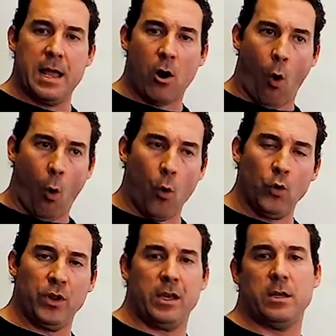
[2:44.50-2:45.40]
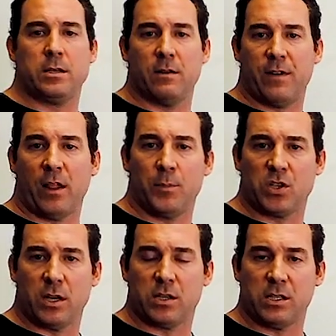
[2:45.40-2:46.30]
it only
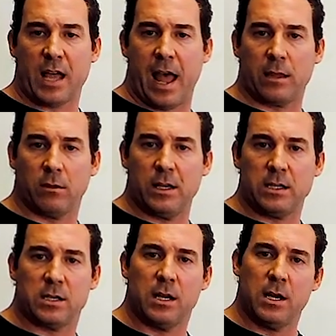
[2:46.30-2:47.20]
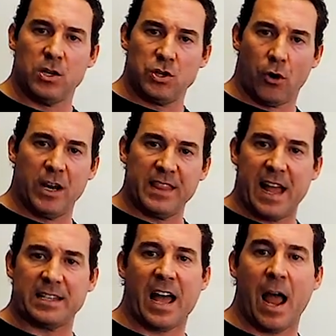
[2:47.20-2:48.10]
develops us as athletes during
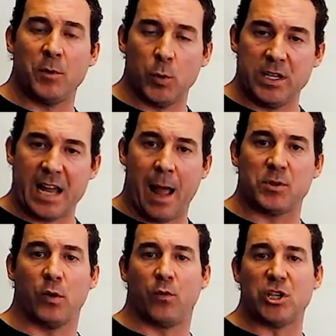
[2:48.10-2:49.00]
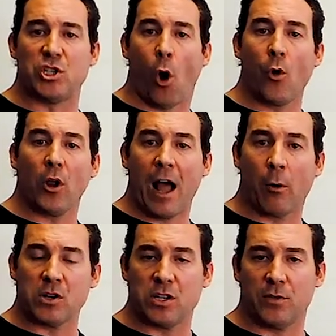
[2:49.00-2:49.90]
that time to adapt. So if we don't
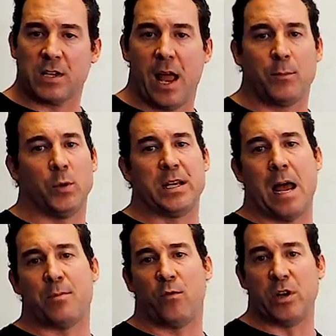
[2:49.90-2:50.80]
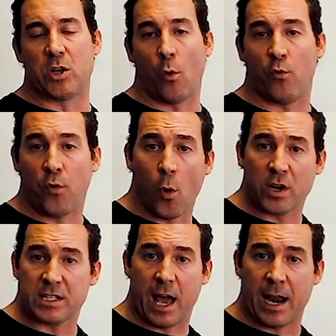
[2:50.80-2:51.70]
allow ourselves time to adapt, if we don't
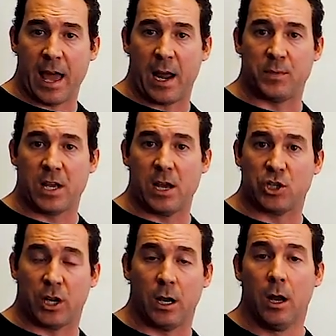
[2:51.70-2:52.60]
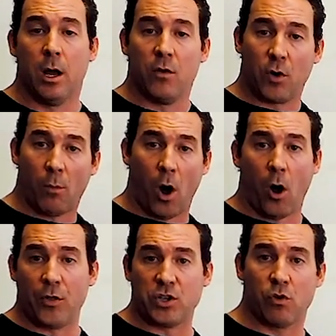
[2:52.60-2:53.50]
focus on adaptation from
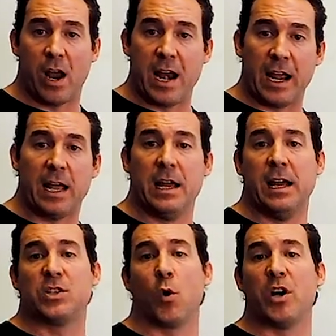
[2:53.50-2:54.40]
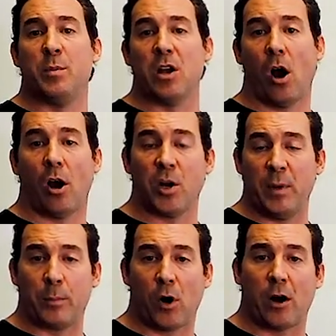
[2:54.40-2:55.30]
all the training, it's going to be hard
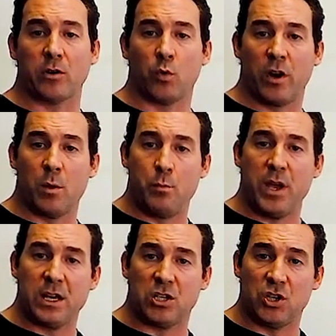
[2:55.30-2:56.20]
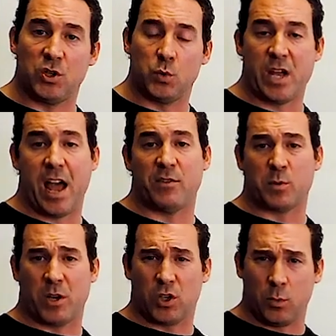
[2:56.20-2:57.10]
to make progress. One of the biggest issues we have,
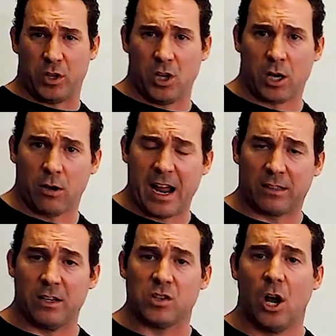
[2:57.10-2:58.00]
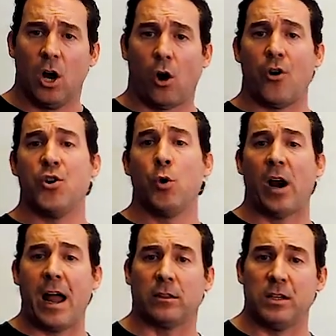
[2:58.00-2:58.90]
especially with younger athletes or
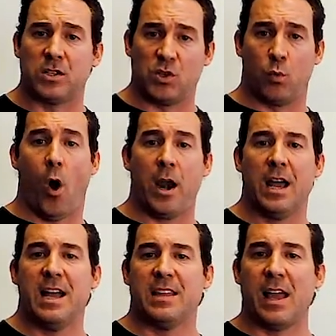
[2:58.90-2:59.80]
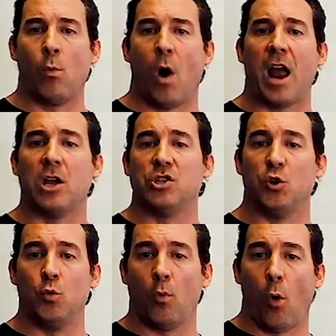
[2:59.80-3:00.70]
newer athletes, is what? They want to
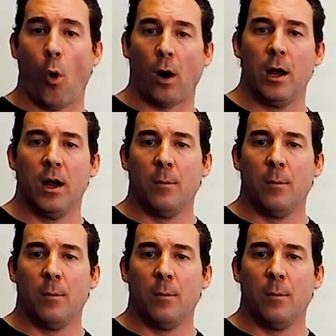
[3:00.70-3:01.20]
do more.